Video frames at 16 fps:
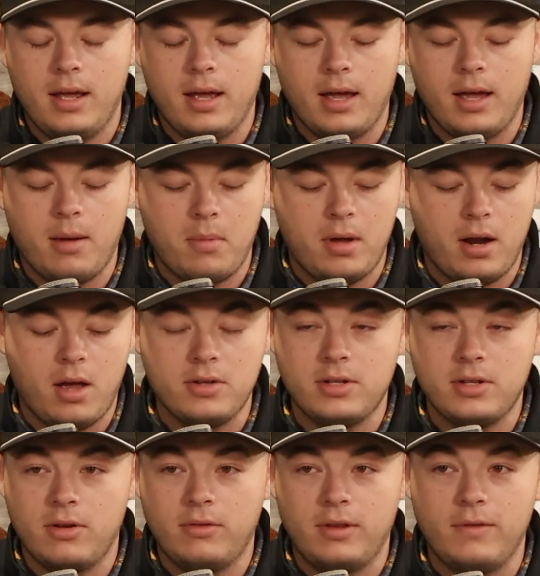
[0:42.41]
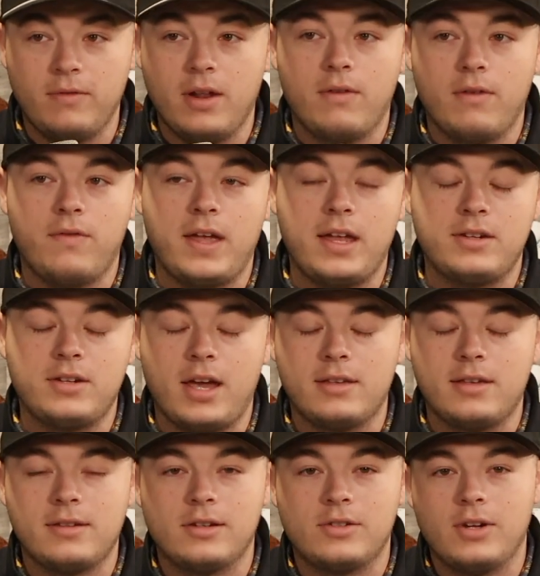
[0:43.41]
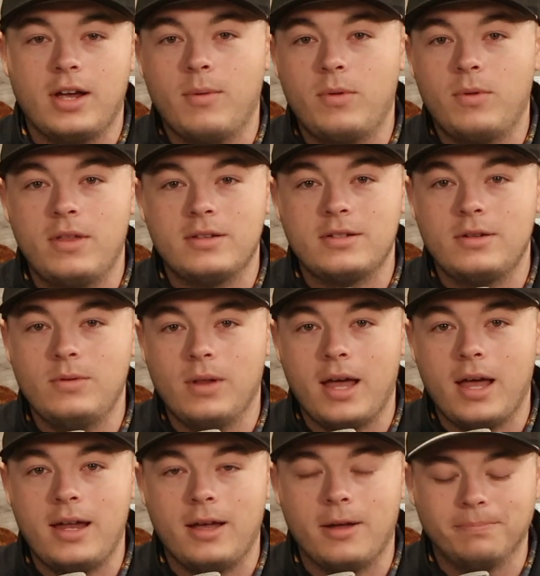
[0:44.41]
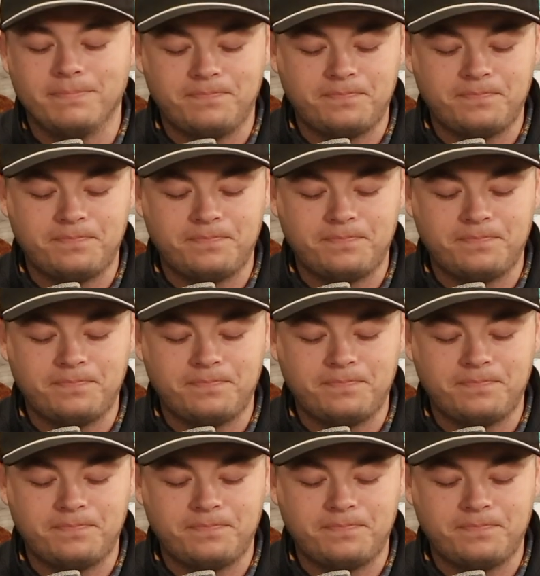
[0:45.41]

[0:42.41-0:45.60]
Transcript: And also, they've done a fantastic job with this new lineup.